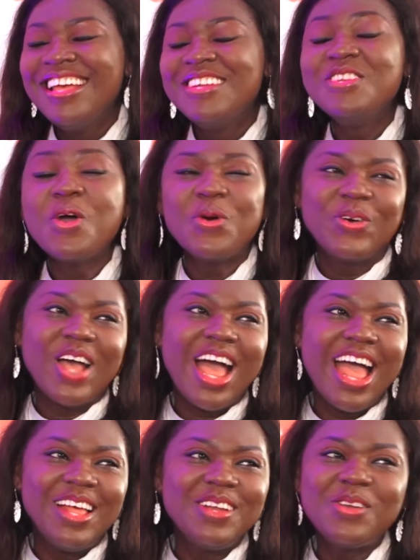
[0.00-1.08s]
No,
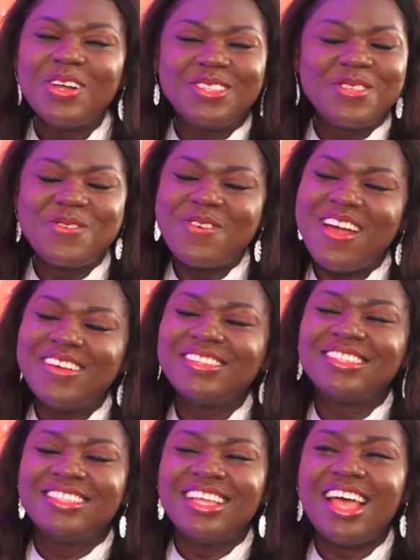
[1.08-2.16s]
not
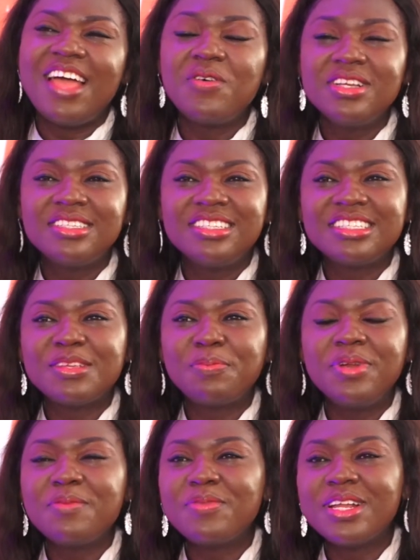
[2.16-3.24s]
throughout. I was
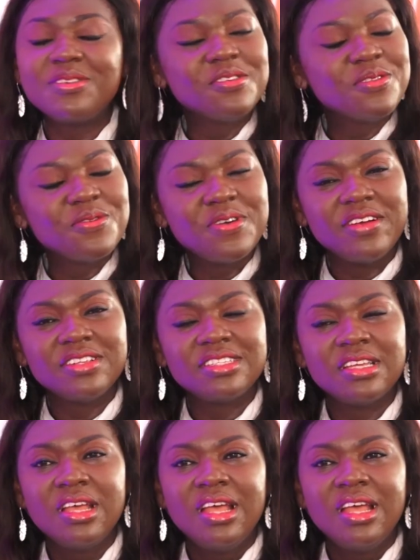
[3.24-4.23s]
disciplined, but not throughout.